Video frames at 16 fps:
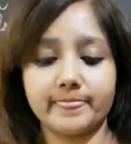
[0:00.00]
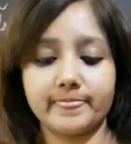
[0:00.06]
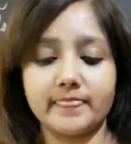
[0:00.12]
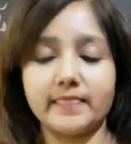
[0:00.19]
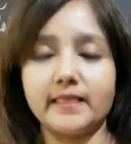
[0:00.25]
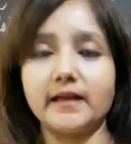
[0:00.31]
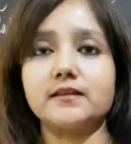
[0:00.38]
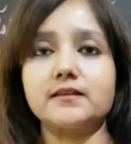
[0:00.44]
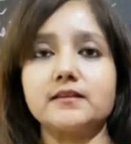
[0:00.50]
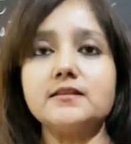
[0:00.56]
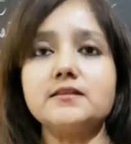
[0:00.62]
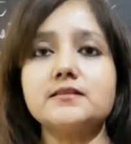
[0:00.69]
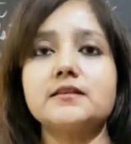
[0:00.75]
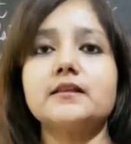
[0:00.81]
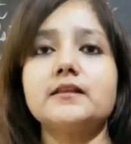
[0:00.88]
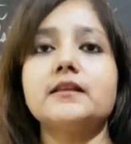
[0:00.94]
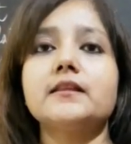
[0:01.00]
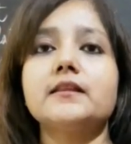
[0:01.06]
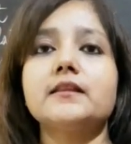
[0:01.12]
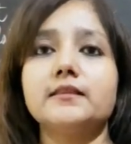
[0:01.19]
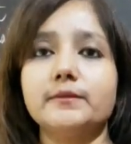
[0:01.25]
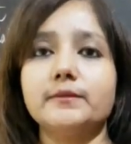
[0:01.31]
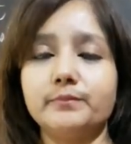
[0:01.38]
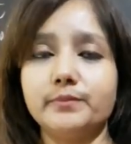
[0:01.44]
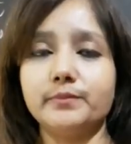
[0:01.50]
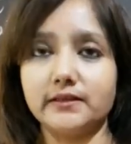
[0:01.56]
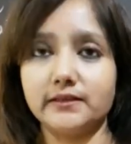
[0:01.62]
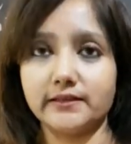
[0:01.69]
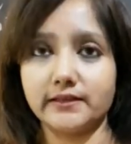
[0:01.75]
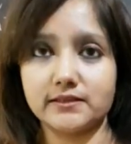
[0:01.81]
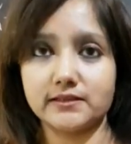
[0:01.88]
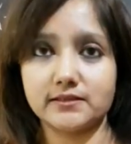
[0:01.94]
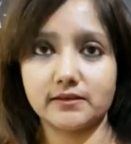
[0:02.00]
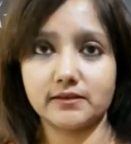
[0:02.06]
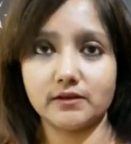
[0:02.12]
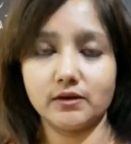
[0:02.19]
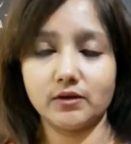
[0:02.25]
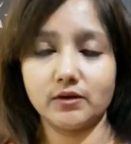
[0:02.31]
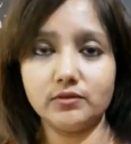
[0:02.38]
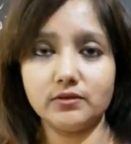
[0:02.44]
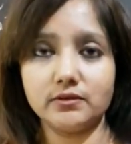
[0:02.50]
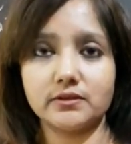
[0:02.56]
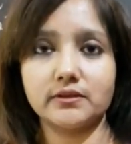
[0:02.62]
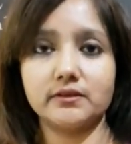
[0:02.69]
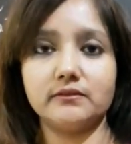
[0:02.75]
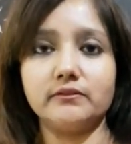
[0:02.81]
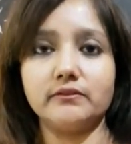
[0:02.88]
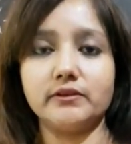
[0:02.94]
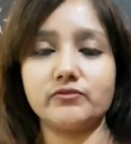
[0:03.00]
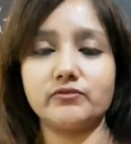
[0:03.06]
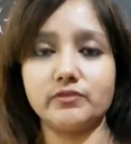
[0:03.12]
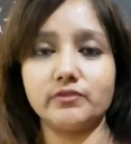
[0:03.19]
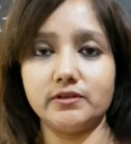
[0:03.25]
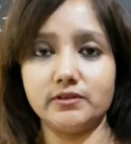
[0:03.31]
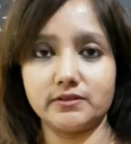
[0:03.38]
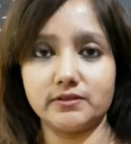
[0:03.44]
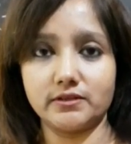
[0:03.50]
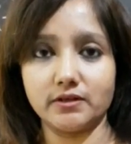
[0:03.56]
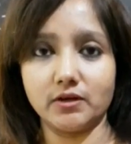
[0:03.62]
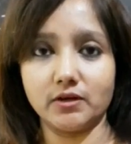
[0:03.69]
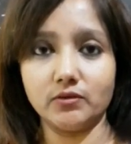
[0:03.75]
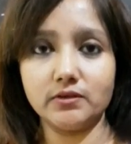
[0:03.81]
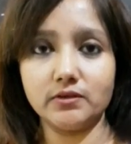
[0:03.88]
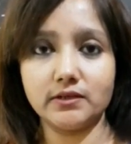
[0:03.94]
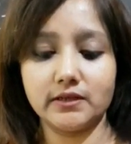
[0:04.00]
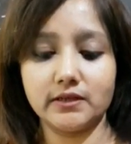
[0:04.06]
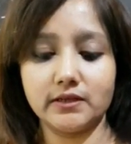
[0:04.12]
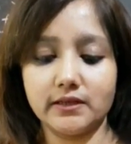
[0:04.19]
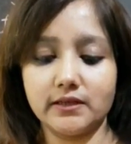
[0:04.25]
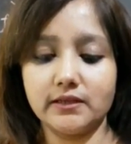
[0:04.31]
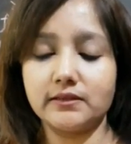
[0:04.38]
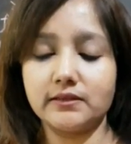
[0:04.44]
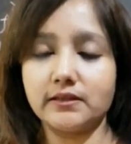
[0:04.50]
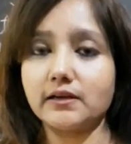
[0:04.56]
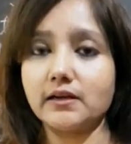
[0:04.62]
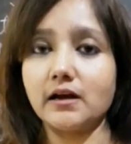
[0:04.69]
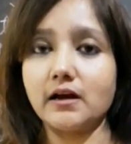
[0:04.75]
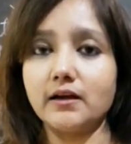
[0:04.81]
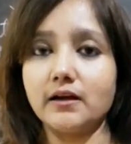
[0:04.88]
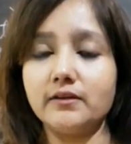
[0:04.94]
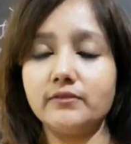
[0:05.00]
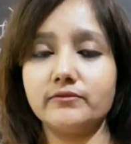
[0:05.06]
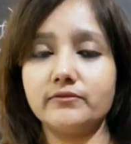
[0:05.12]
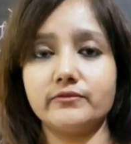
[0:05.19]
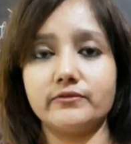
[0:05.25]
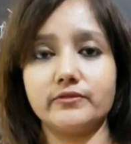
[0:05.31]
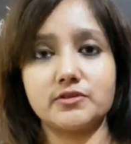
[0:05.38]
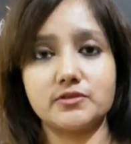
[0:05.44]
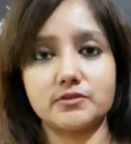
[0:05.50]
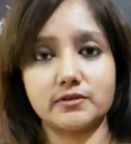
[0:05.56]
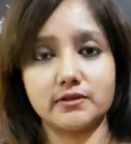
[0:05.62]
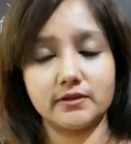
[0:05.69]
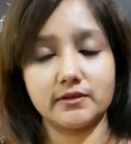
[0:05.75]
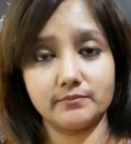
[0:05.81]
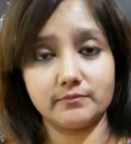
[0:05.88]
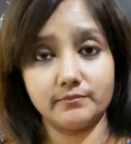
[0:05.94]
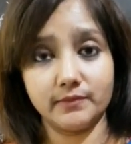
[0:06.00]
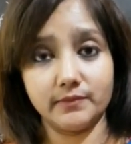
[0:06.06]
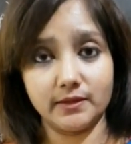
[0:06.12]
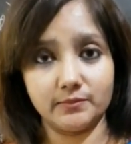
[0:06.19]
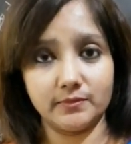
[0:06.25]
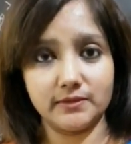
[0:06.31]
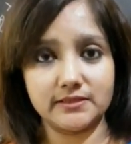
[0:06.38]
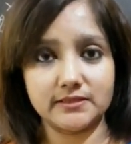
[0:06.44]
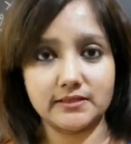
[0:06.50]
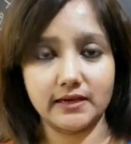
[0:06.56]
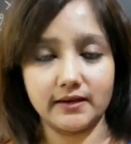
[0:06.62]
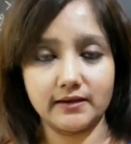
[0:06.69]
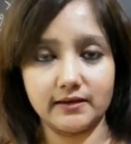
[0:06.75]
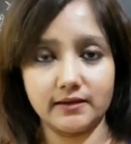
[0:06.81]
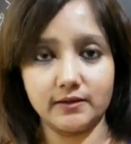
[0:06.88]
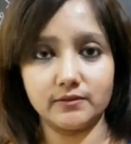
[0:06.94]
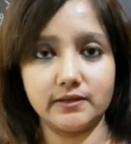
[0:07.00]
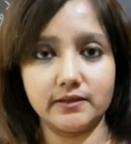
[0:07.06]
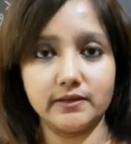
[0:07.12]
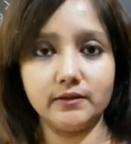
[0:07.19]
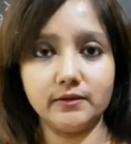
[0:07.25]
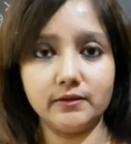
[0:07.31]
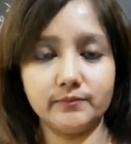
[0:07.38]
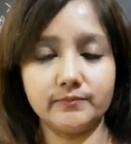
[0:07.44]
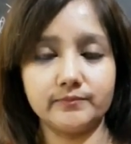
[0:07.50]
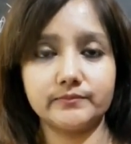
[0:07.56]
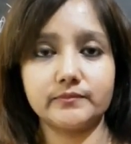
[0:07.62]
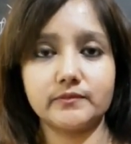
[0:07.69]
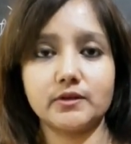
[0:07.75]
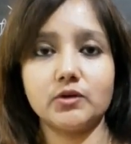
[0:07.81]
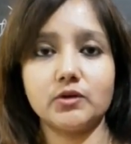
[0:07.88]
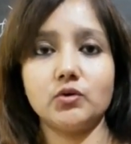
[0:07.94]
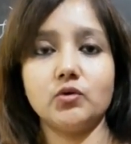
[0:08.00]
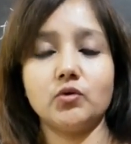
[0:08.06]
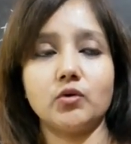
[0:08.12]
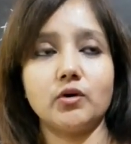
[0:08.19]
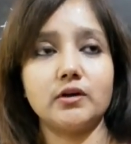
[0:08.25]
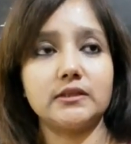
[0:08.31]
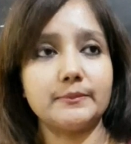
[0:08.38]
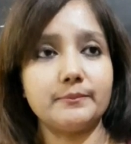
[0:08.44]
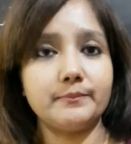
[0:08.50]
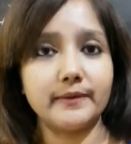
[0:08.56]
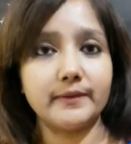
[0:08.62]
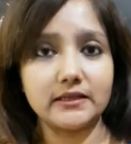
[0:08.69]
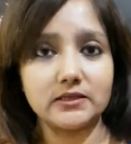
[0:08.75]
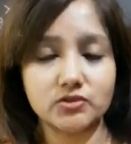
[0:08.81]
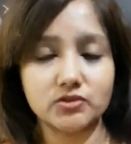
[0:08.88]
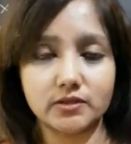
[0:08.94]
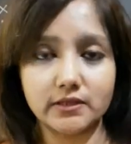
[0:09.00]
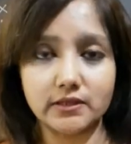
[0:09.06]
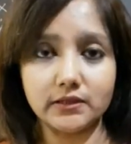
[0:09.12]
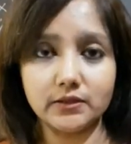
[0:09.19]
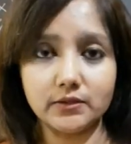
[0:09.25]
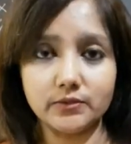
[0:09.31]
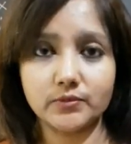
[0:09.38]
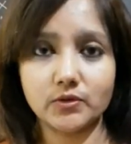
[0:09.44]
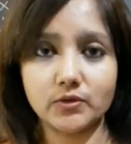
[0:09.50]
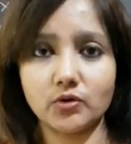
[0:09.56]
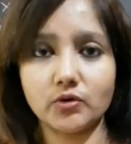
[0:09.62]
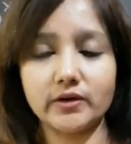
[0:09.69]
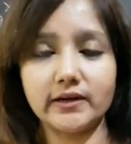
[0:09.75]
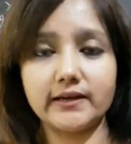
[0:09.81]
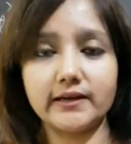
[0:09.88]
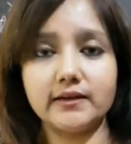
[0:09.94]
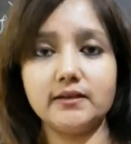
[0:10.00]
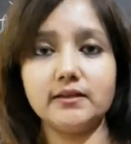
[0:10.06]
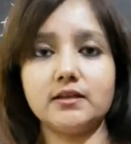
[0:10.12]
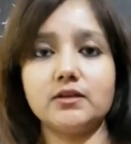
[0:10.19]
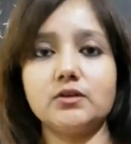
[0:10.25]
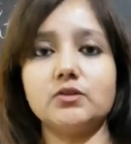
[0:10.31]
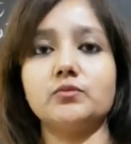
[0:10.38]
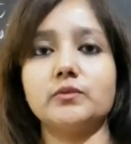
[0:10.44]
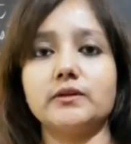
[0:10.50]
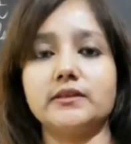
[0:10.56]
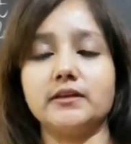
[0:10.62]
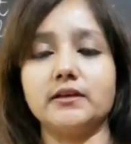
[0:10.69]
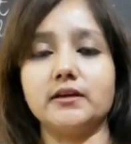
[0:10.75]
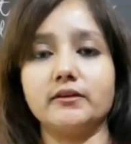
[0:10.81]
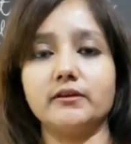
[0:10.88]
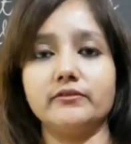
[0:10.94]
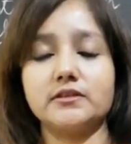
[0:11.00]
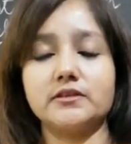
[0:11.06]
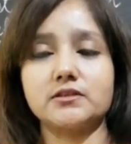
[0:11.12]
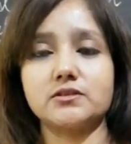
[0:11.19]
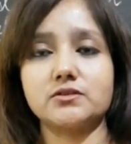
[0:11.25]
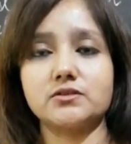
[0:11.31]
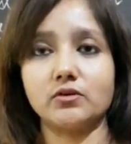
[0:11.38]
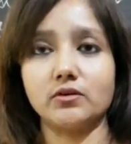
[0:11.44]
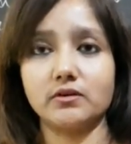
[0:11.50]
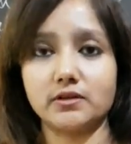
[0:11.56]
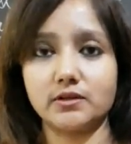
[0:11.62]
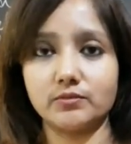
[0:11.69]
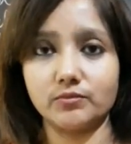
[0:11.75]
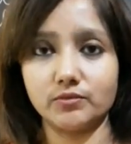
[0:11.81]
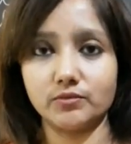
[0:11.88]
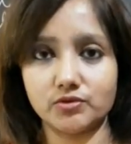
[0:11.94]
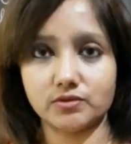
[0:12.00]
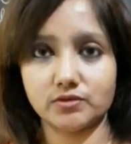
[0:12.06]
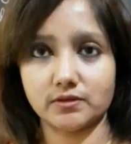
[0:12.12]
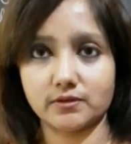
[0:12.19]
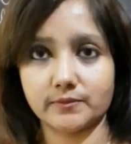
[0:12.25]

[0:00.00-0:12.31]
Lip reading: That is, the buildings around, the trees around, the car which may be standing there, or the bench there, or anything over there which is not in motion.